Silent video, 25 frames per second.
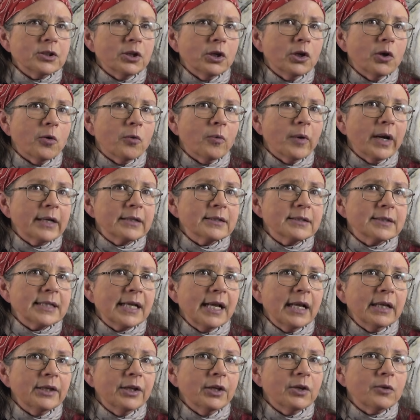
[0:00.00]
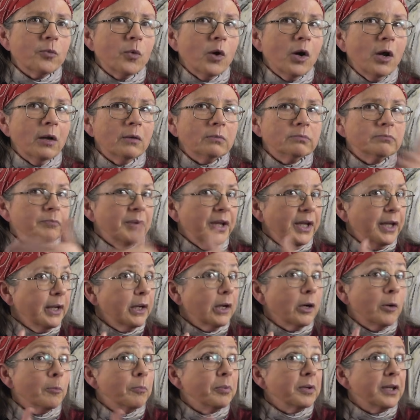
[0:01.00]
the correct stallion while
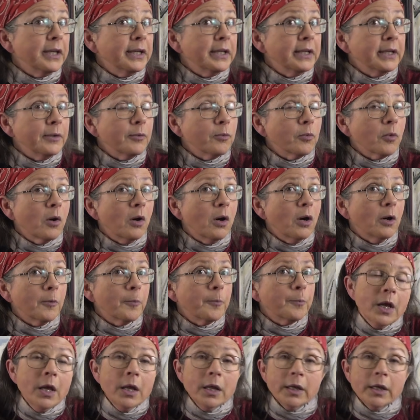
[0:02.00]
being completely wrong.